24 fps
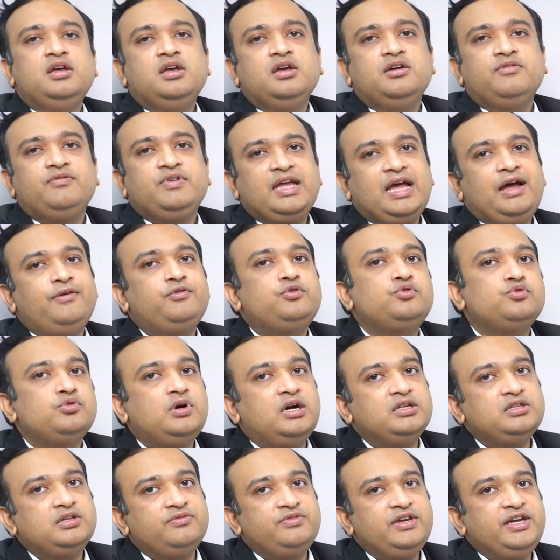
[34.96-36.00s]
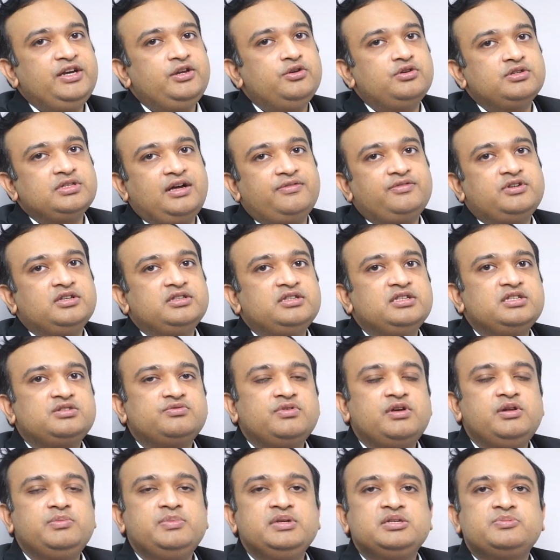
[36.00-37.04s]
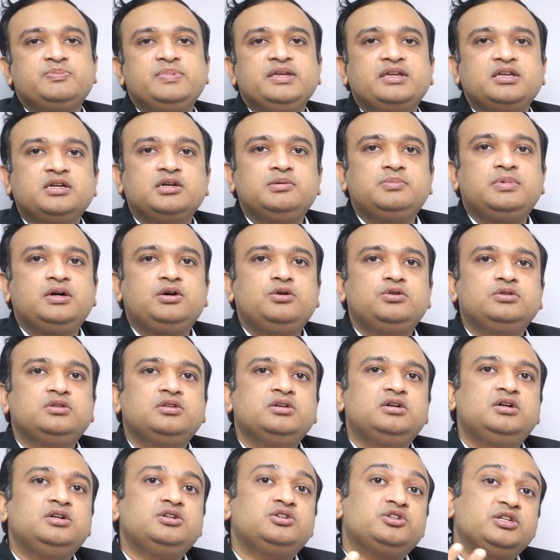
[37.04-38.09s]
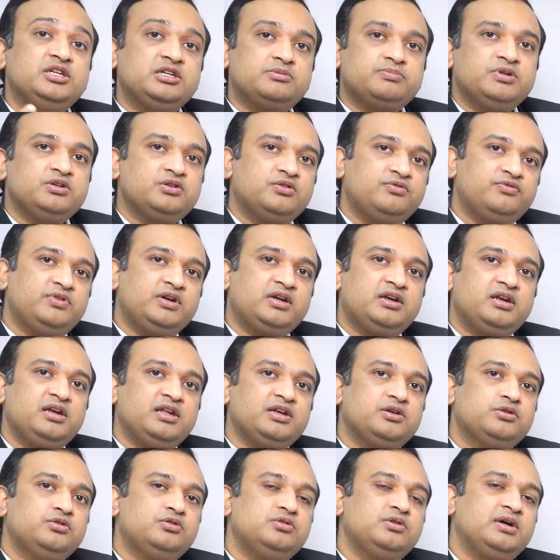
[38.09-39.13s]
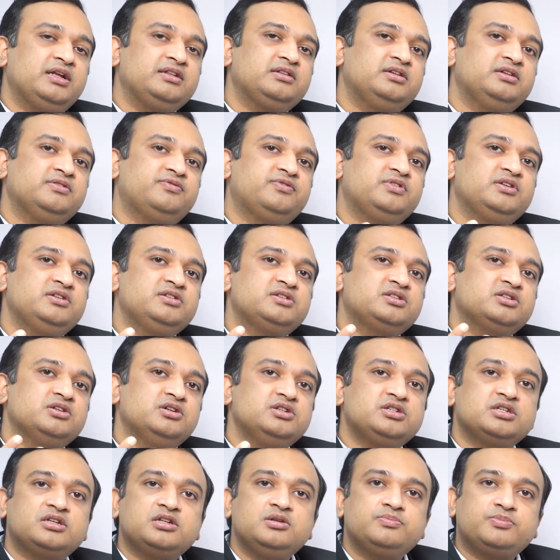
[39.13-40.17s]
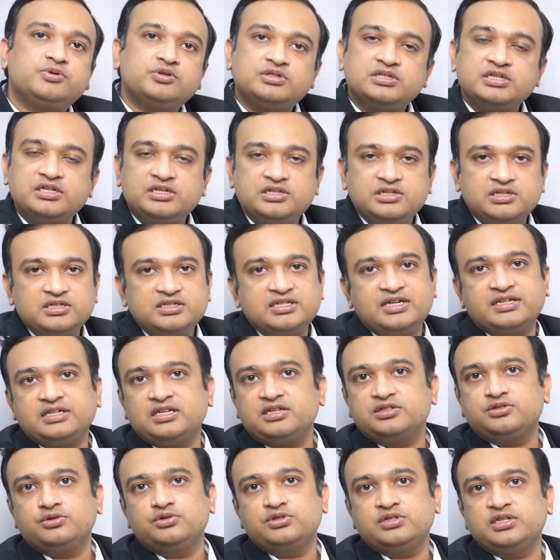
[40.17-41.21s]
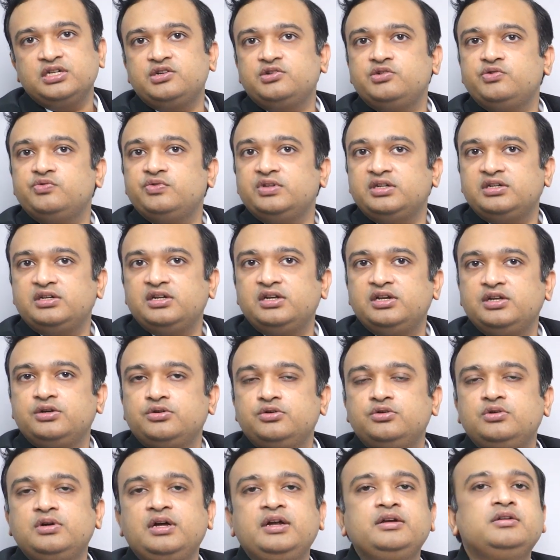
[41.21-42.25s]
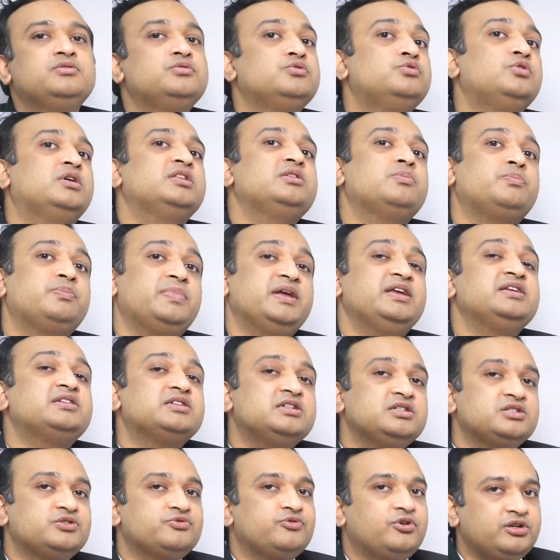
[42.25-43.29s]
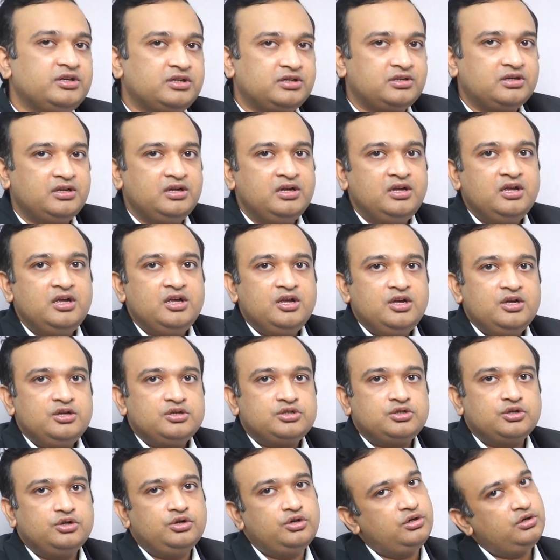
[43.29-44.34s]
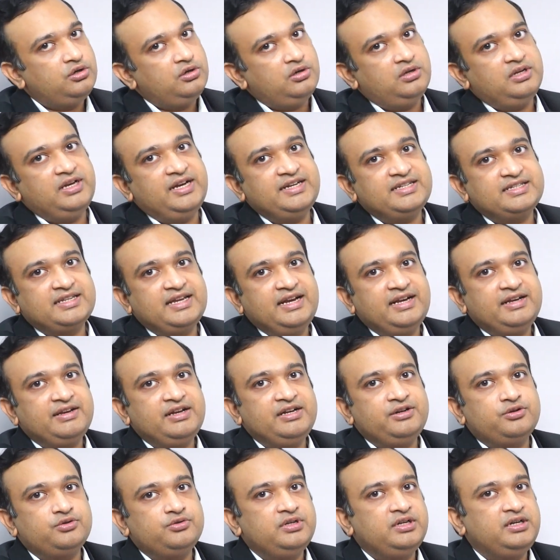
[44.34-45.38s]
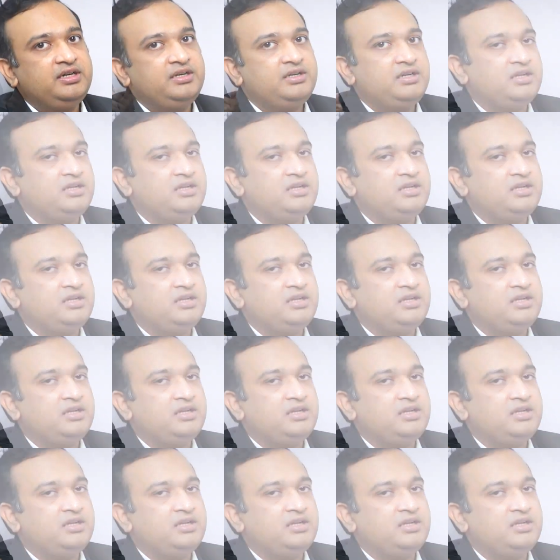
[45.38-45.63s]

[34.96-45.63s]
We have two other videos after this where I'll be speaking about the treatment of vitiligo and the different surgical procedures that are associated with vitiligo and who are the patients for it. So let's get into it.